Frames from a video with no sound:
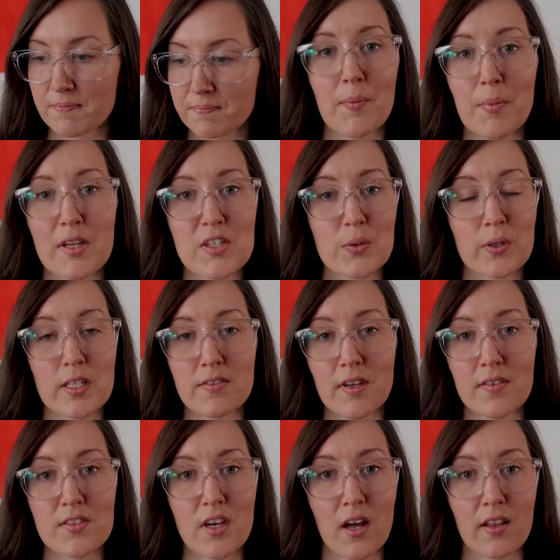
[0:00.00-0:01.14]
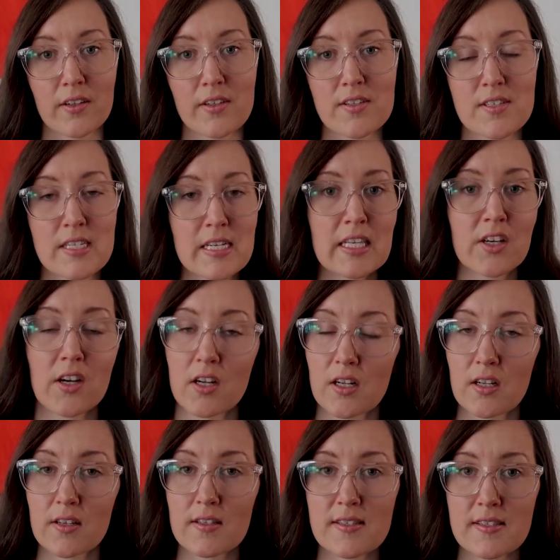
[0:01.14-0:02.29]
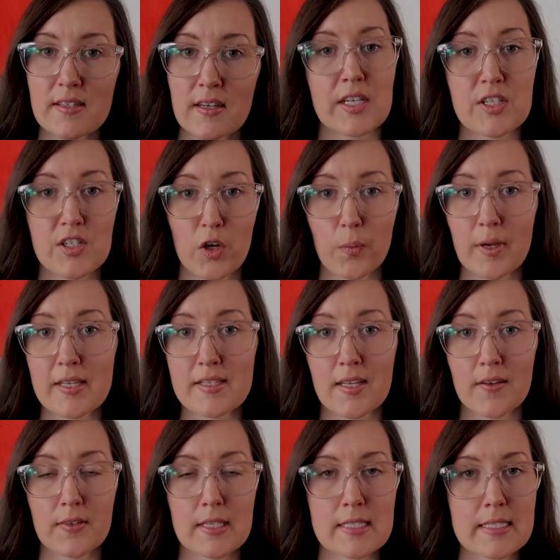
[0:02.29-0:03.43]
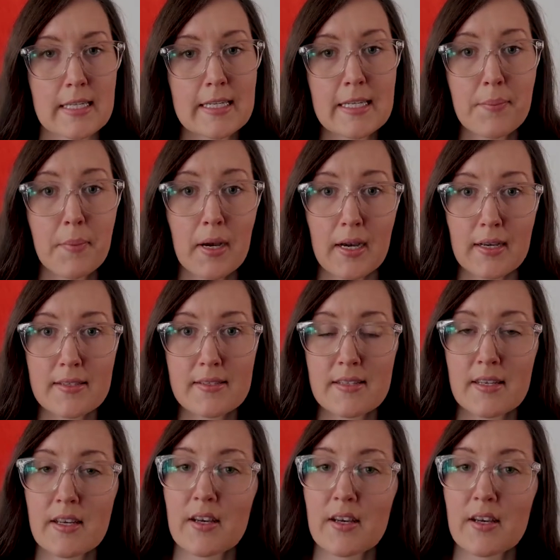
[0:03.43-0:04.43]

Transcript: I bet $25, he calls, I show my 7s, and he mucks.